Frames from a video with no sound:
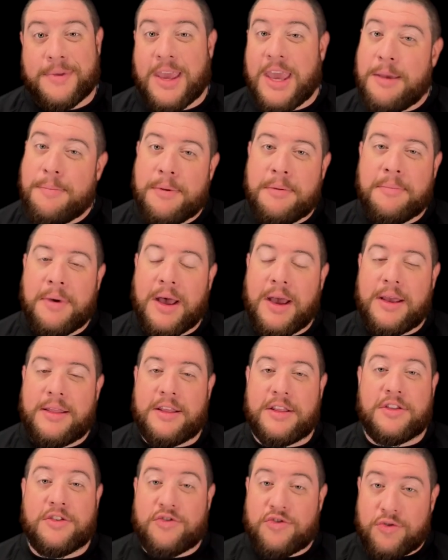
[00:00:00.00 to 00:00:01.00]
Keep in
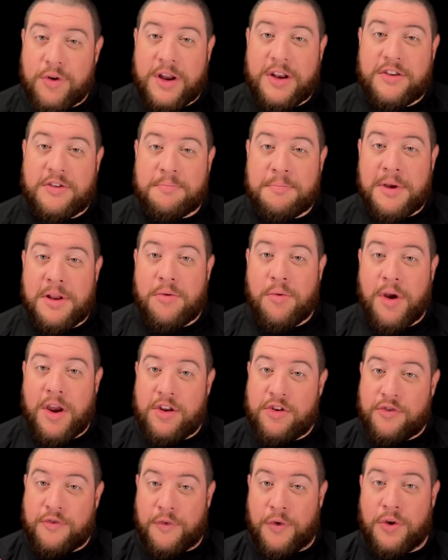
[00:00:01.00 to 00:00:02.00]
mind that the straightest
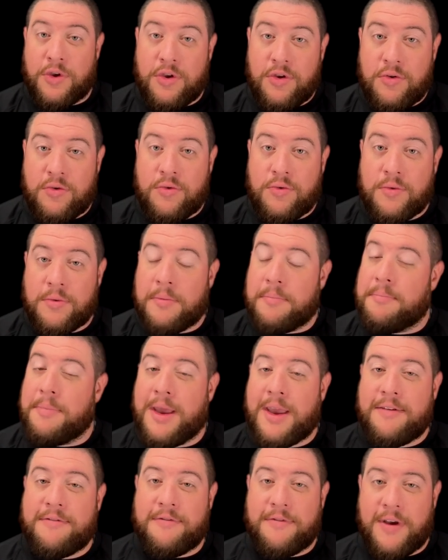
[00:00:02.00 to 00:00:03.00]
mid-range for you
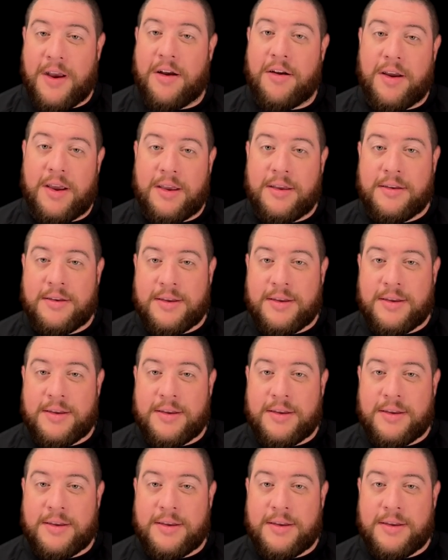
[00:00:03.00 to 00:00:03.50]
may vary,